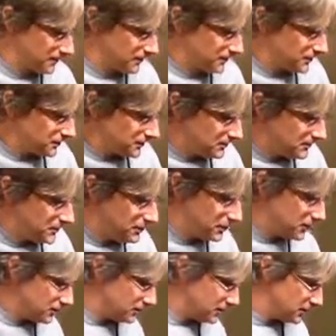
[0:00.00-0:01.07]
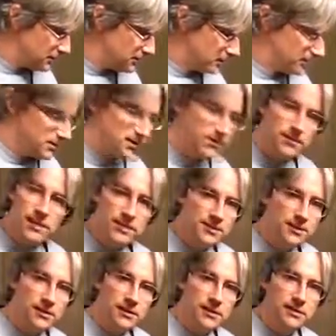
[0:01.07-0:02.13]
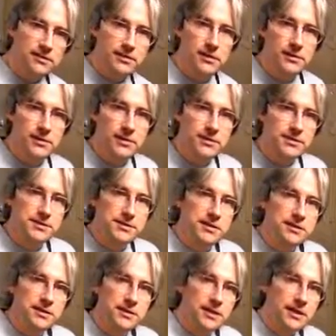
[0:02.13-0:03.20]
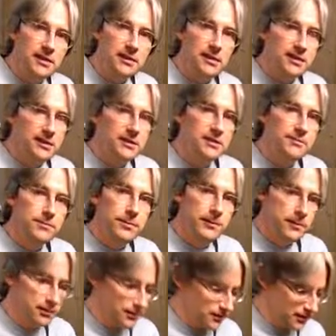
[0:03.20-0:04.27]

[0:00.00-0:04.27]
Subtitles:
Just let me show the basic clean tone is a lot like the Imperial,